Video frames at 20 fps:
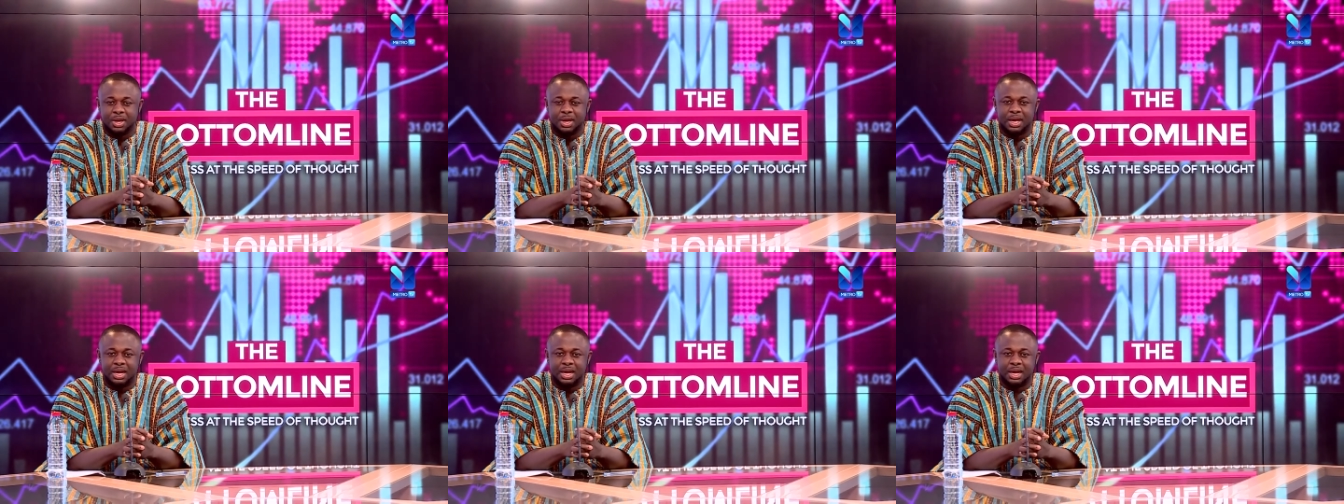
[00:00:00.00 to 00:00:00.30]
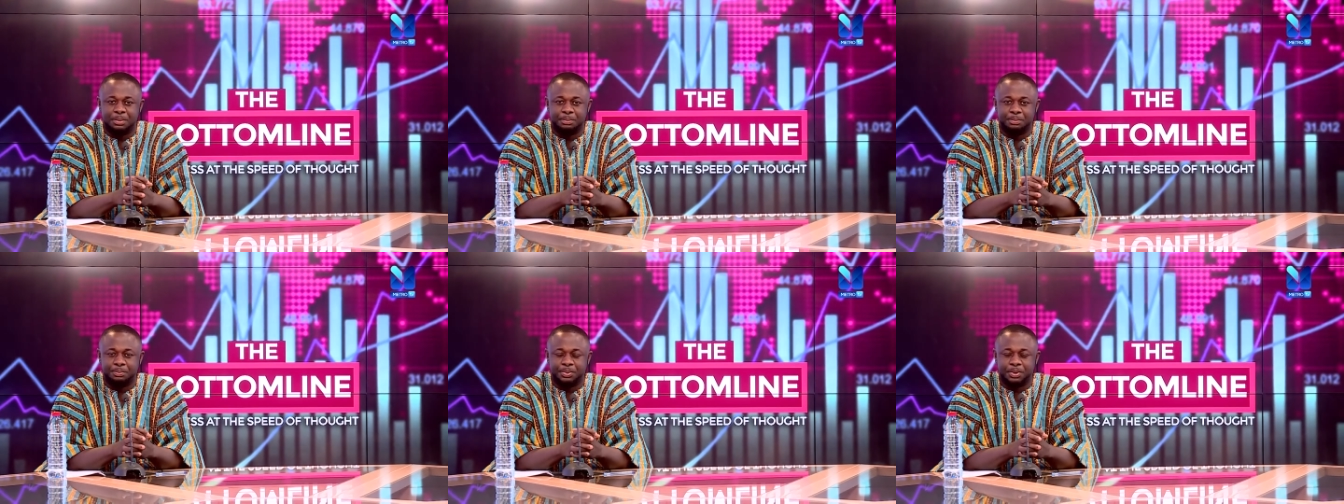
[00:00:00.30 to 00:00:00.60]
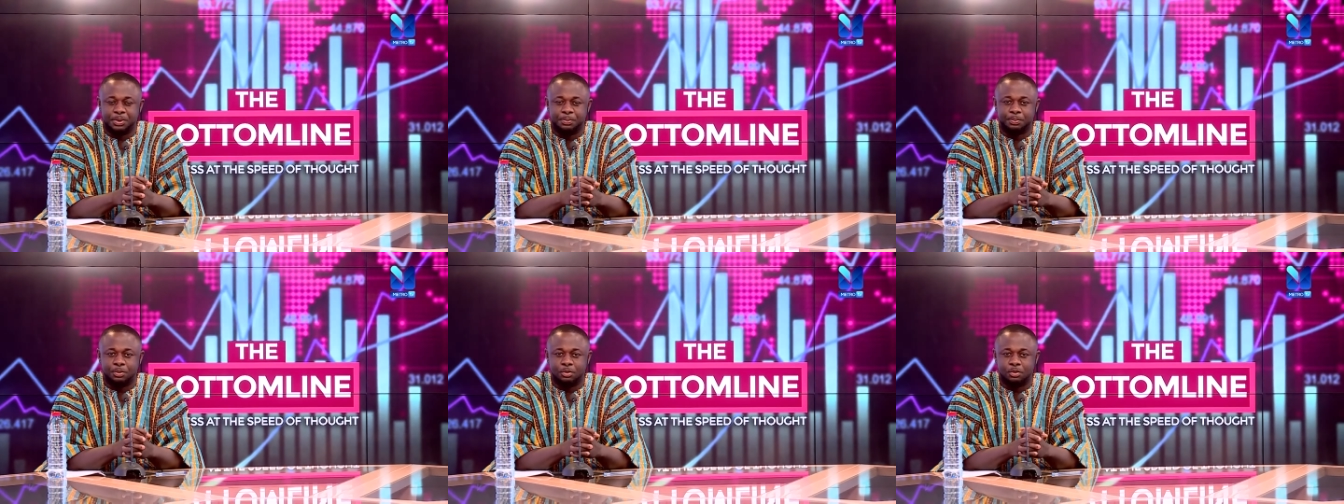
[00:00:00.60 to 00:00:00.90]
um,
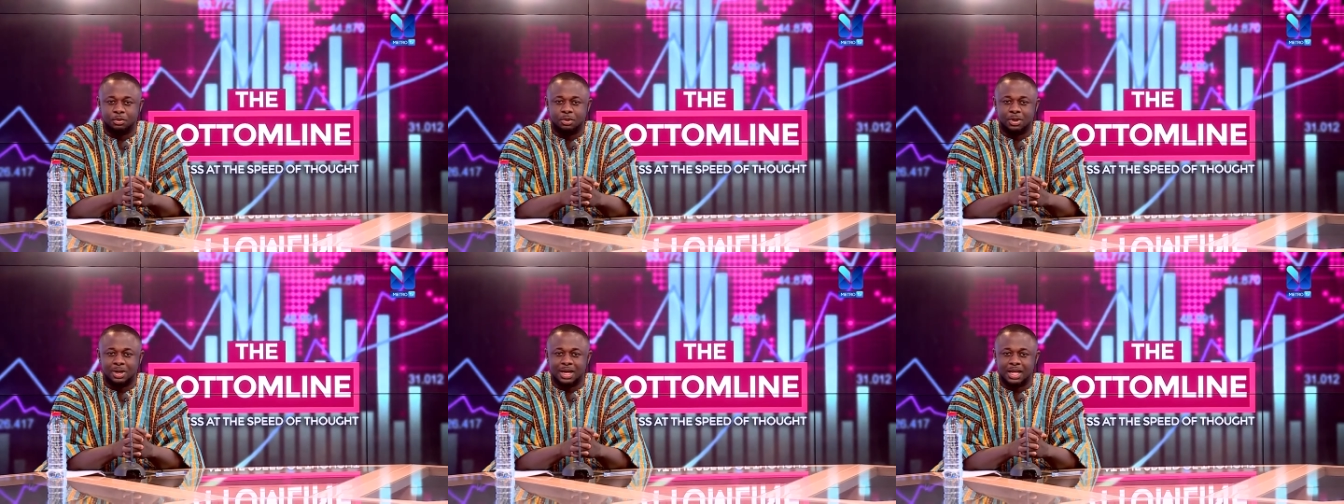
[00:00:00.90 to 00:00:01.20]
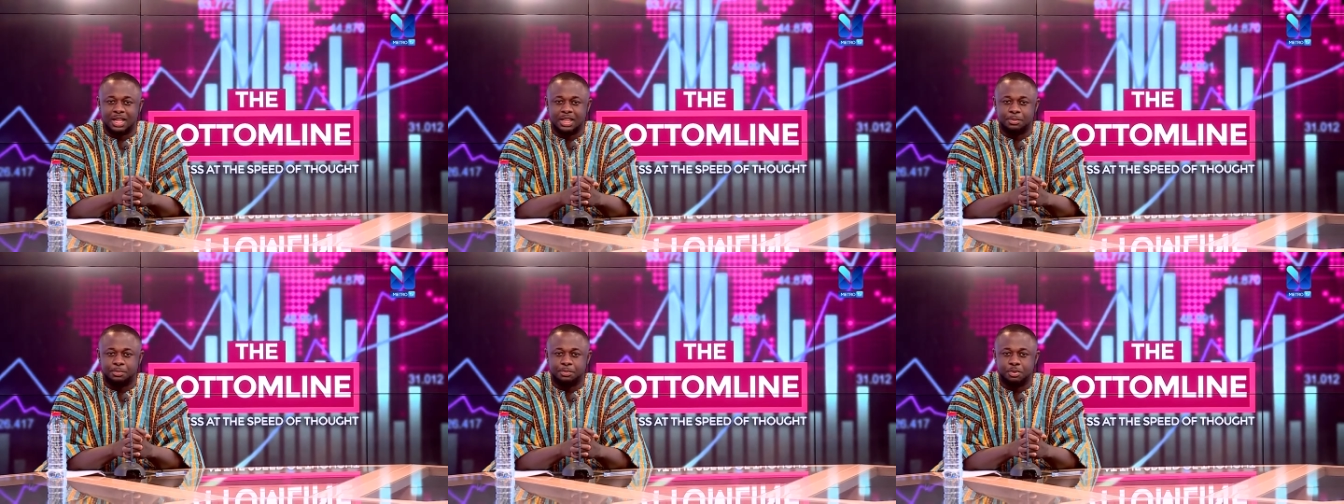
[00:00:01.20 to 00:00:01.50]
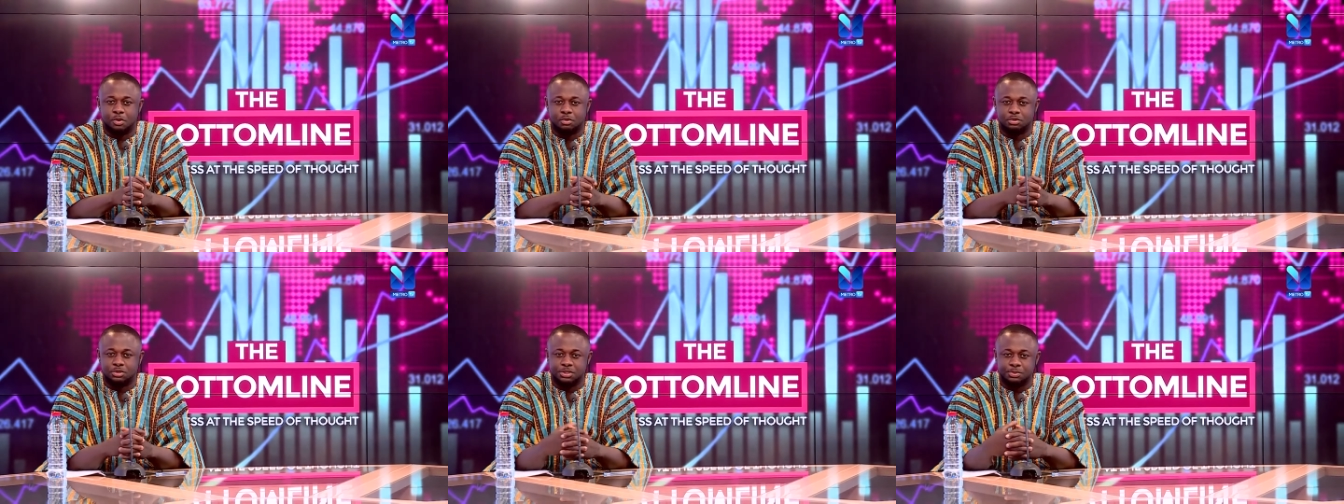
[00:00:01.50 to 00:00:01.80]
people at the
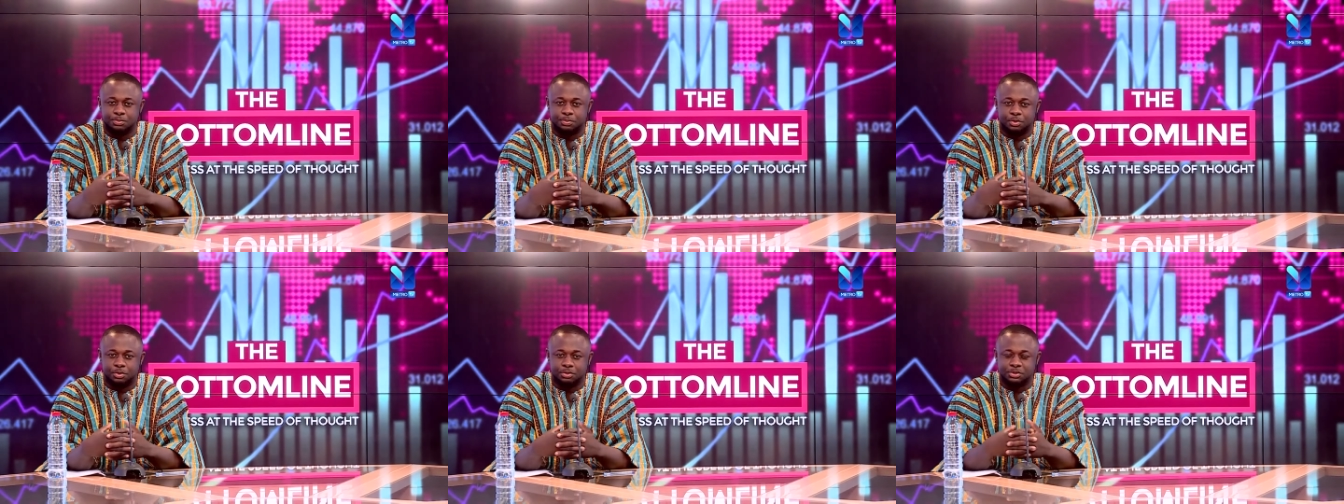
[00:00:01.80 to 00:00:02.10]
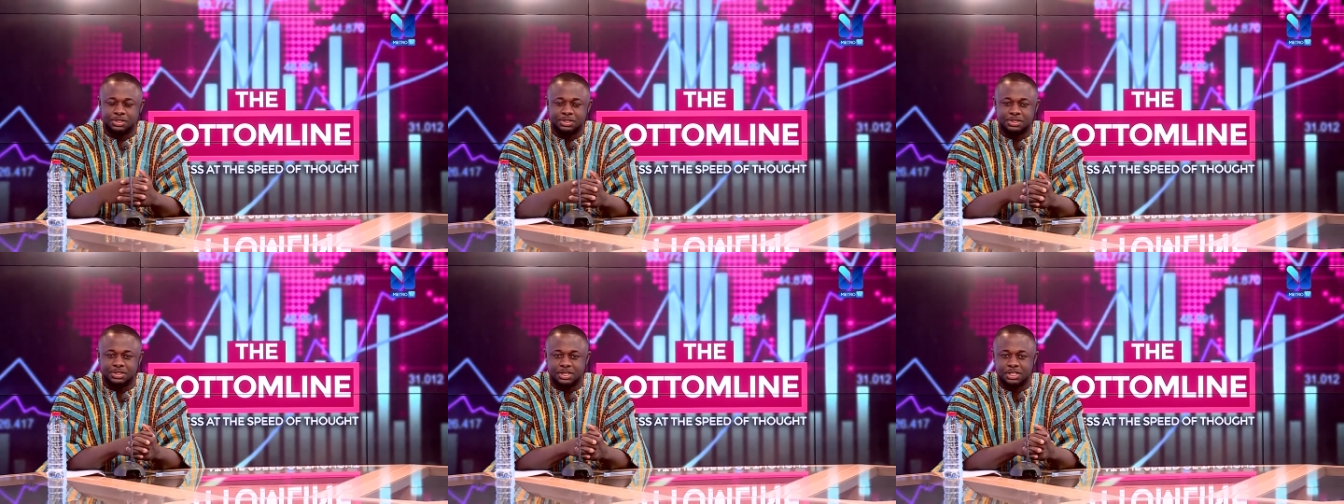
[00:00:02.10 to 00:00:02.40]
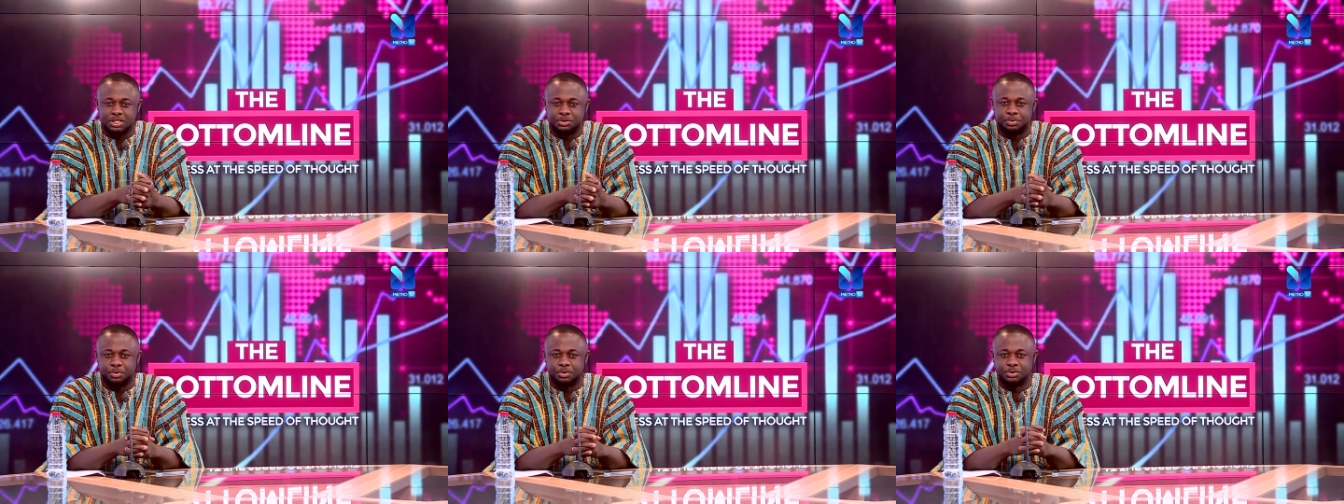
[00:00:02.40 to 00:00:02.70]
ports, importers and
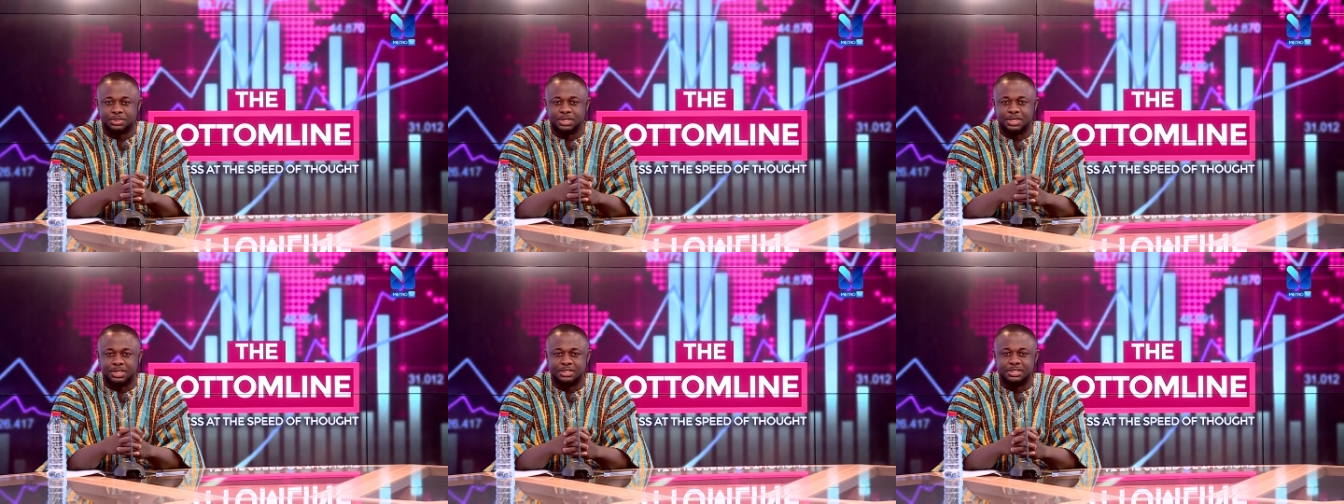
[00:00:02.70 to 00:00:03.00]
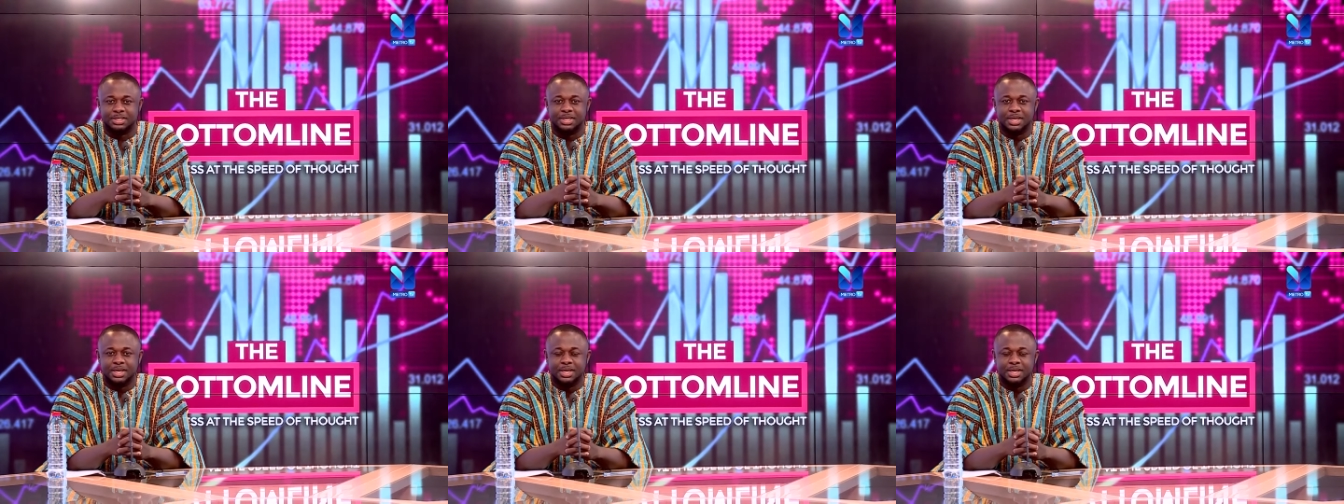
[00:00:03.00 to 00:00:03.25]
exporters,